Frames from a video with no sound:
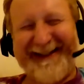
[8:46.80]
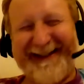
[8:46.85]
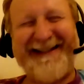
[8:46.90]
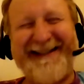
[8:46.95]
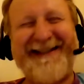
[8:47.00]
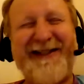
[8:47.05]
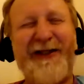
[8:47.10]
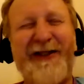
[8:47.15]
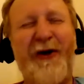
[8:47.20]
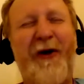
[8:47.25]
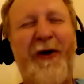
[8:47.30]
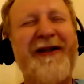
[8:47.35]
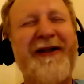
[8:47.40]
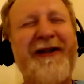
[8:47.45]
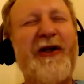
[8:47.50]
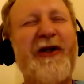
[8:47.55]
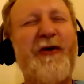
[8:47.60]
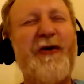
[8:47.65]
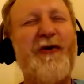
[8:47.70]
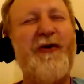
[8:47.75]
it's so
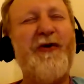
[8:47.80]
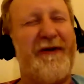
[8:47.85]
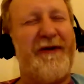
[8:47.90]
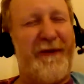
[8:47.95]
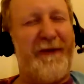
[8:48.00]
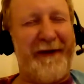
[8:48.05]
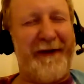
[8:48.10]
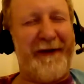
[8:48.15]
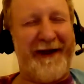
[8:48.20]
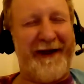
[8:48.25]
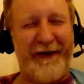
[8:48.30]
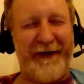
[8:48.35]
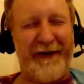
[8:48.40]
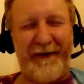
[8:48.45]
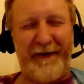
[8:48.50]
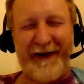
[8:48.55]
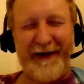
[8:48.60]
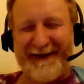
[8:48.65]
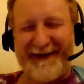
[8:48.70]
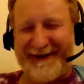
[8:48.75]
unusual for many
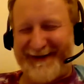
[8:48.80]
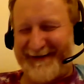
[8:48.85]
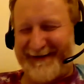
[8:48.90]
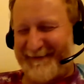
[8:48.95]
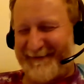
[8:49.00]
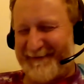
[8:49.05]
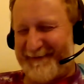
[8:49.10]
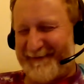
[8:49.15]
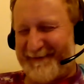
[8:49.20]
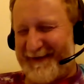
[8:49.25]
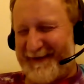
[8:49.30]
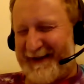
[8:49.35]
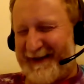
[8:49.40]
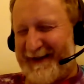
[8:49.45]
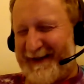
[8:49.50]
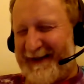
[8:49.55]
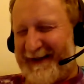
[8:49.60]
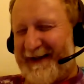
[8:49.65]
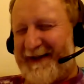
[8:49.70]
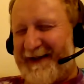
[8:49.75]
of us.
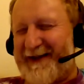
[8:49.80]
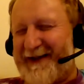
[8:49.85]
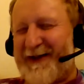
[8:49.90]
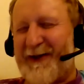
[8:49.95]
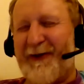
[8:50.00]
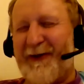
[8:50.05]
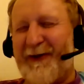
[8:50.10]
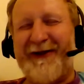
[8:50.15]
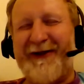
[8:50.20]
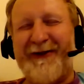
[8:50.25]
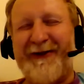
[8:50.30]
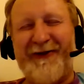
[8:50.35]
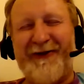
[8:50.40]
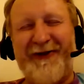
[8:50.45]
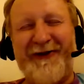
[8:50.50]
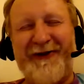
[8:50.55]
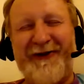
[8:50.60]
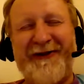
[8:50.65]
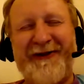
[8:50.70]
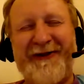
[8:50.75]
So
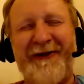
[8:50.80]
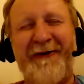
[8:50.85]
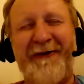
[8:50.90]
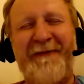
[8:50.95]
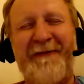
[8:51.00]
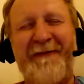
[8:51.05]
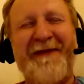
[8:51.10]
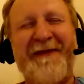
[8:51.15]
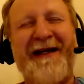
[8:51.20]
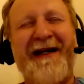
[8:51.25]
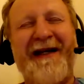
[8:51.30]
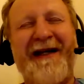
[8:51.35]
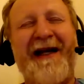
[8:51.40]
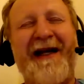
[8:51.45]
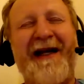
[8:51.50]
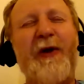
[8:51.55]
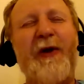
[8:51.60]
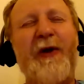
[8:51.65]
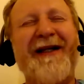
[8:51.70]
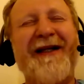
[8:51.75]
unusual. So
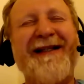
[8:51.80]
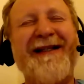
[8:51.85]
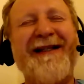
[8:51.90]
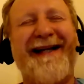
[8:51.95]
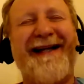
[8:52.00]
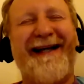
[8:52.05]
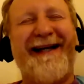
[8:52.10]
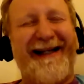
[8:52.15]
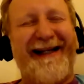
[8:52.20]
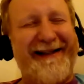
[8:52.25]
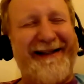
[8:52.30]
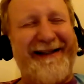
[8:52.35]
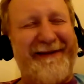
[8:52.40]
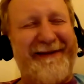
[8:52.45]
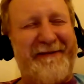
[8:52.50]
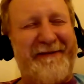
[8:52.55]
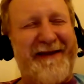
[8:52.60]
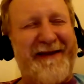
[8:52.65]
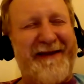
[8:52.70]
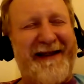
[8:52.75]
look inside
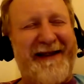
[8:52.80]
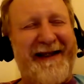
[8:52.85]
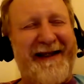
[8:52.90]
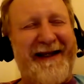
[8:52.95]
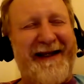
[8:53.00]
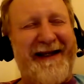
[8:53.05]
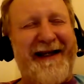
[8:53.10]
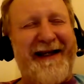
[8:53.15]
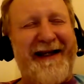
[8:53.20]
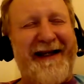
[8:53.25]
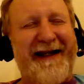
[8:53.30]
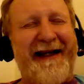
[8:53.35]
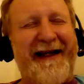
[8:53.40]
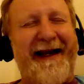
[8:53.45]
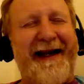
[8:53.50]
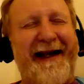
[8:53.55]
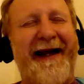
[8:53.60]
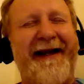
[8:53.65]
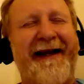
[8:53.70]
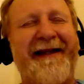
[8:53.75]

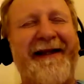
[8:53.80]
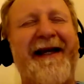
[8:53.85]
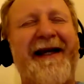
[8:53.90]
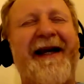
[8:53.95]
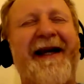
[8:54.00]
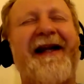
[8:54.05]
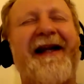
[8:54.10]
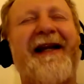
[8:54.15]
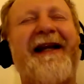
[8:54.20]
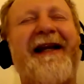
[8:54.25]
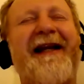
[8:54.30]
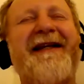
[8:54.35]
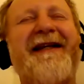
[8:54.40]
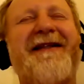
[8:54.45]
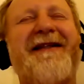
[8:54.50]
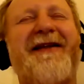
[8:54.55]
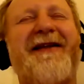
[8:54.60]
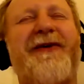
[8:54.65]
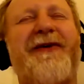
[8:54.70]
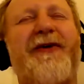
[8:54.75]
and
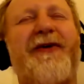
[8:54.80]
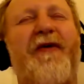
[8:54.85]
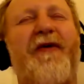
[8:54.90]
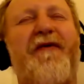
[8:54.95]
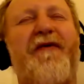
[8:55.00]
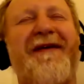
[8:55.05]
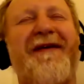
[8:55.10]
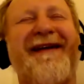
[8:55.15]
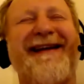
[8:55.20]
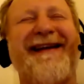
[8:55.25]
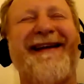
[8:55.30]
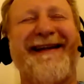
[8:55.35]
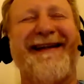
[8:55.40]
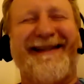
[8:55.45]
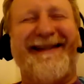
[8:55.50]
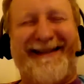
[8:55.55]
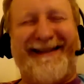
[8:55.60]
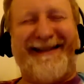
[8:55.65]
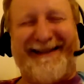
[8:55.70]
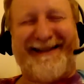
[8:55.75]
listen to your
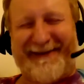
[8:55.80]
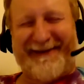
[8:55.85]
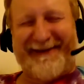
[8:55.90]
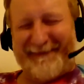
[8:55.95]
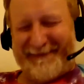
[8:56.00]
feelings.